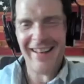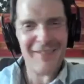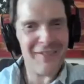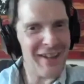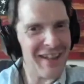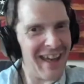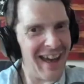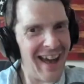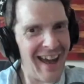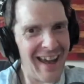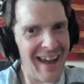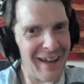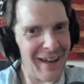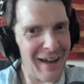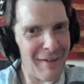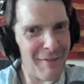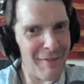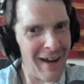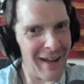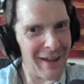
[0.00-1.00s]
the guy,
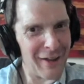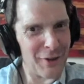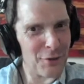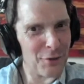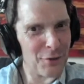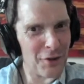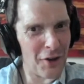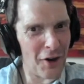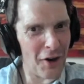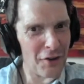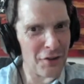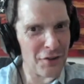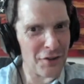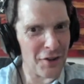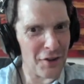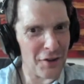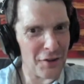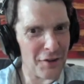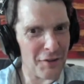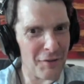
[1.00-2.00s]
if I had a used car
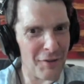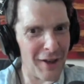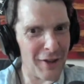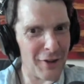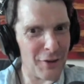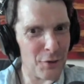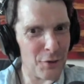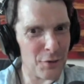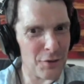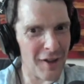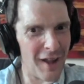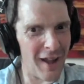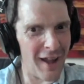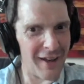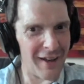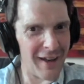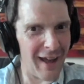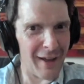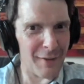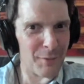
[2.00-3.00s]
sale, if I had a used
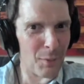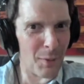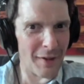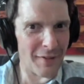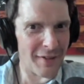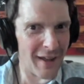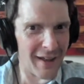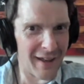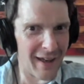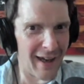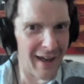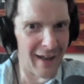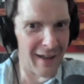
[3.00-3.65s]
lot, I'd want that guy.